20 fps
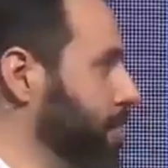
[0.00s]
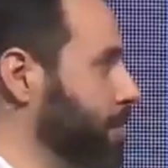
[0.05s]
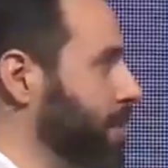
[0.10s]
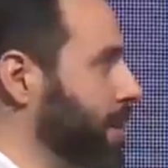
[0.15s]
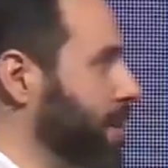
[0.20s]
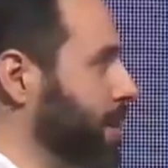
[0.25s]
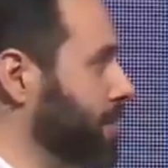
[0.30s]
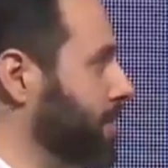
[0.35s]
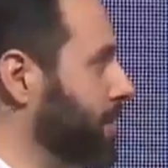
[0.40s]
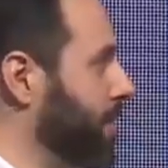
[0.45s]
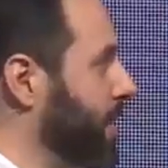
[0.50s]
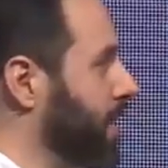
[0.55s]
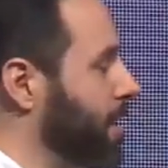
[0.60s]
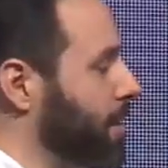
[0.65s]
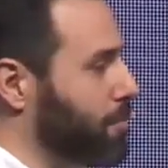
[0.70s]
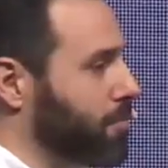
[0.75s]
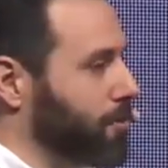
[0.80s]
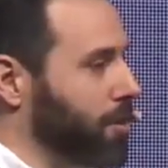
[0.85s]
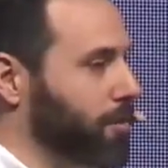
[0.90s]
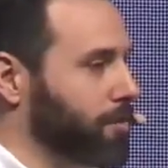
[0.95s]
I'm going to invite
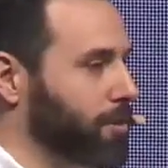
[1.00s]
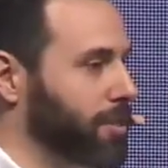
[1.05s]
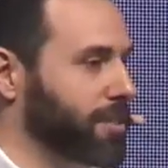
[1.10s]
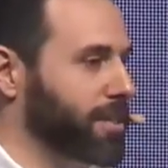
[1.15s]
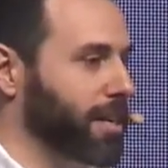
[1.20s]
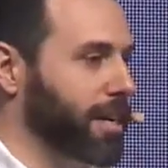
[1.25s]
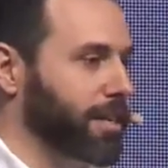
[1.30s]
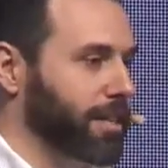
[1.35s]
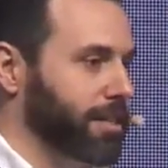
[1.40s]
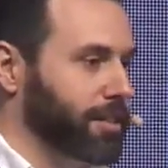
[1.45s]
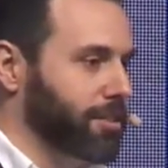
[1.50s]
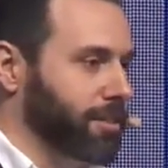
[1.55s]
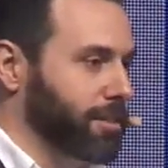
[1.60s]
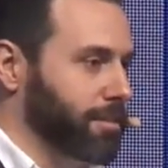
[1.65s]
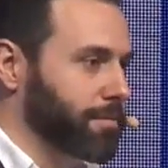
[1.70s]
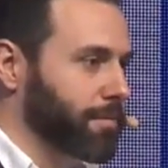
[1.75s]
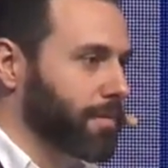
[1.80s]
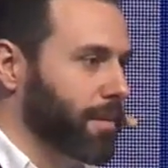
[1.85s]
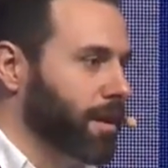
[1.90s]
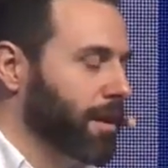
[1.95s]
up Bronwyn
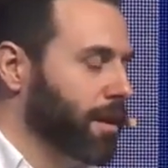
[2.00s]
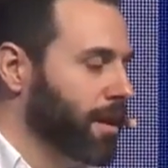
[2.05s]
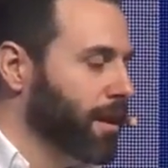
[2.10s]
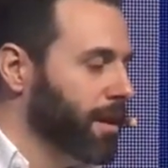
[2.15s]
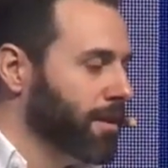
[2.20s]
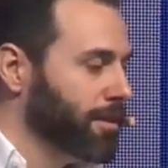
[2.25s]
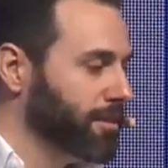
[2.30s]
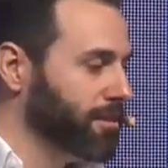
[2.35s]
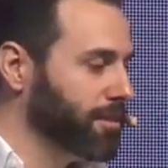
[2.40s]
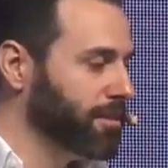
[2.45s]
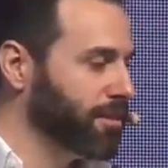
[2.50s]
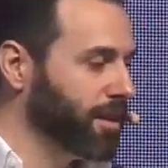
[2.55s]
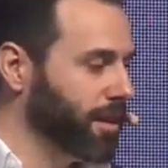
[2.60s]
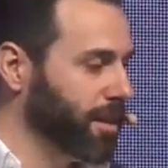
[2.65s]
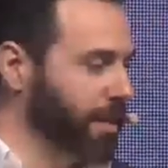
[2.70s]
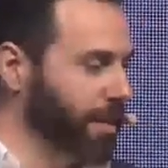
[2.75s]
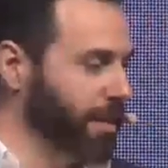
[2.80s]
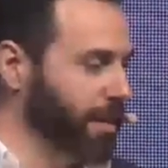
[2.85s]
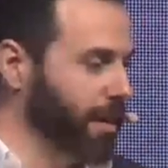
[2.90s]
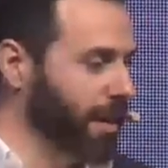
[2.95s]
Darlington. This is
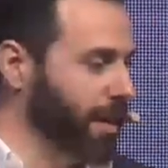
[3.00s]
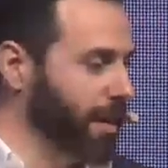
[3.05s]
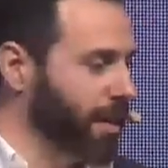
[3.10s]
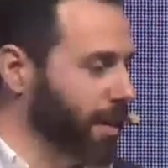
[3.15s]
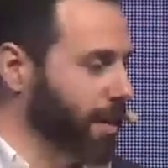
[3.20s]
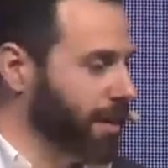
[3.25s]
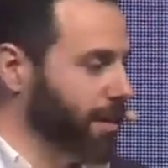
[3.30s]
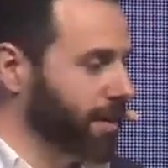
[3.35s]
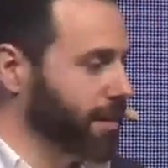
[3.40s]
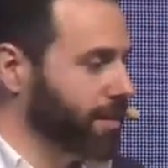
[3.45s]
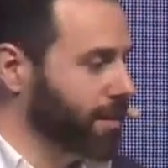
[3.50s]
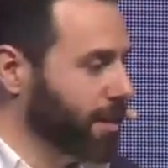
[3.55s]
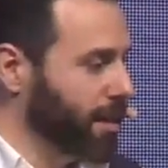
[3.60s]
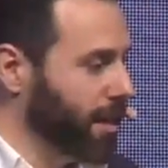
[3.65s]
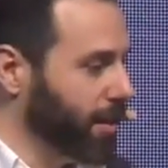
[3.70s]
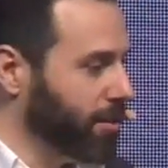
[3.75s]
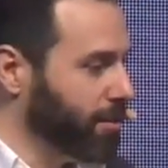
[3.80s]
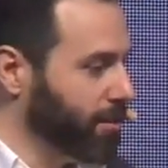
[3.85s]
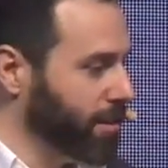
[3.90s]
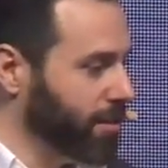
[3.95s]
a, uh,
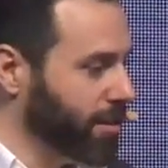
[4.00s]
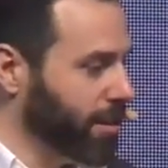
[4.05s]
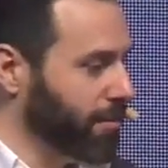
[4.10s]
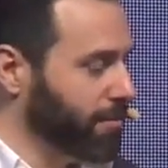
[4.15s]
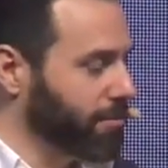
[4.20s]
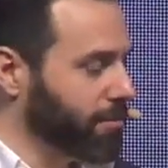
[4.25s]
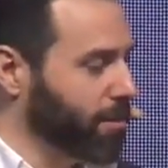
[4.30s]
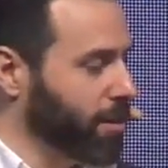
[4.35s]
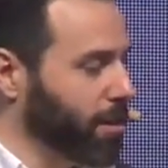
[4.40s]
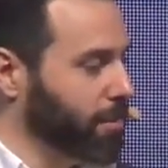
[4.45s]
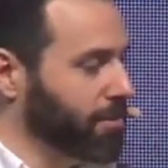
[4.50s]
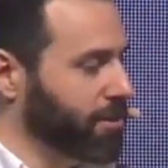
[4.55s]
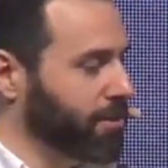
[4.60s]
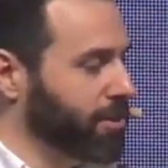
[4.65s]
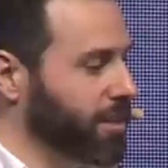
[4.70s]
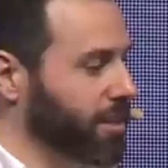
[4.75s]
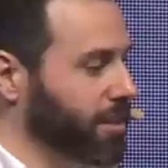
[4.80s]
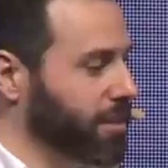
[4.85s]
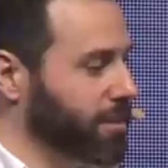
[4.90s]
a unit from Sydney